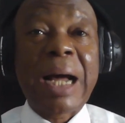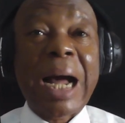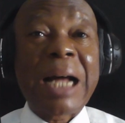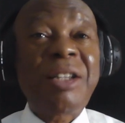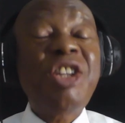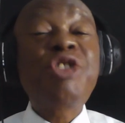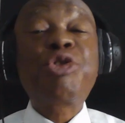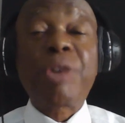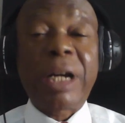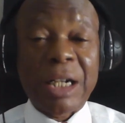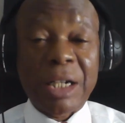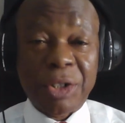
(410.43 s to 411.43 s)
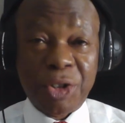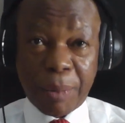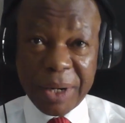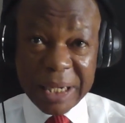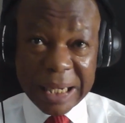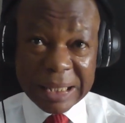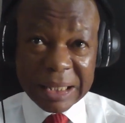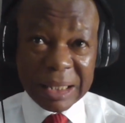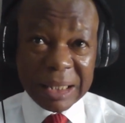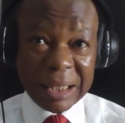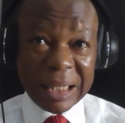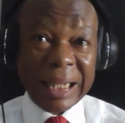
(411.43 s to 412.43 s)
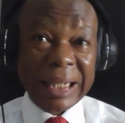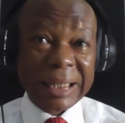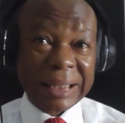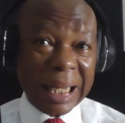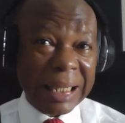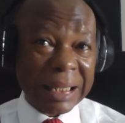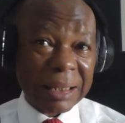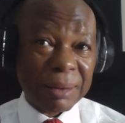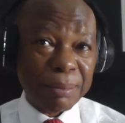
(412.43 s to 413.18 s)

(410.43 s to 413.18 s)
and Israel dominate the internet.